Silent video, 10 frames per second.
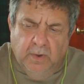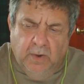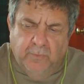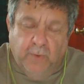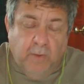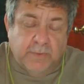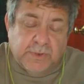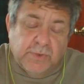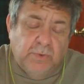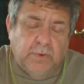
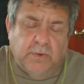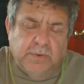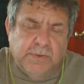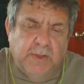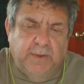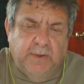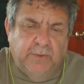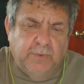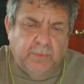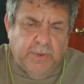pharmaceuticals that need
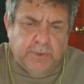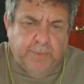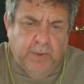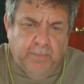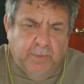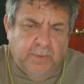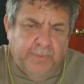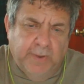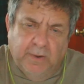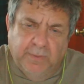to reach people.
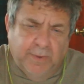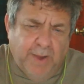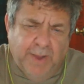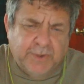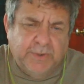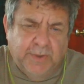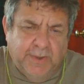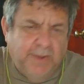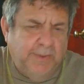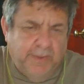They're actually
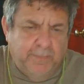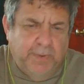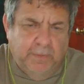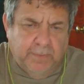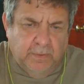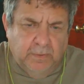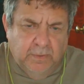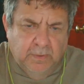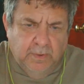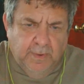killing people.
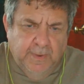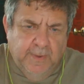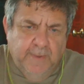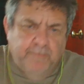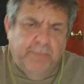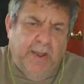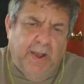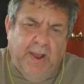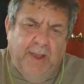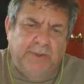Now,
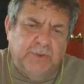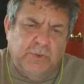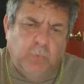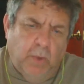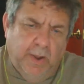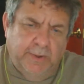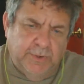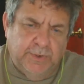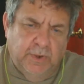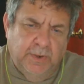I just
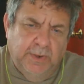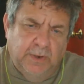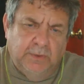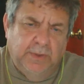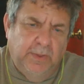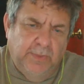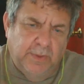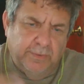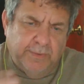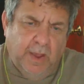watched nearly the
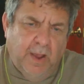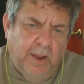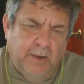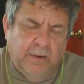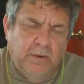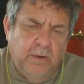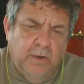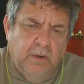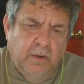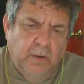entire
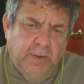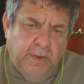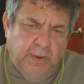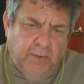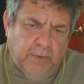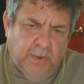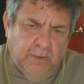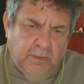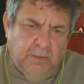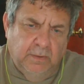hearing
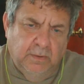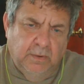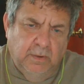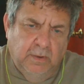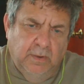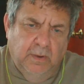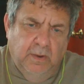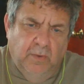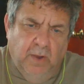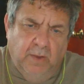
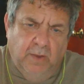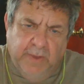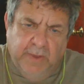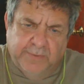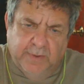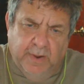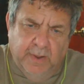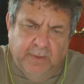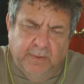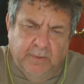of
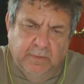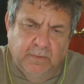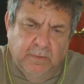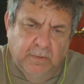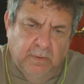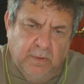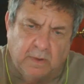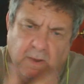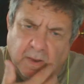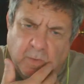yesterday,
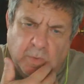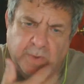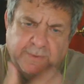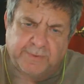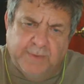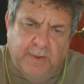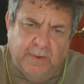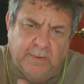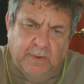where the Senate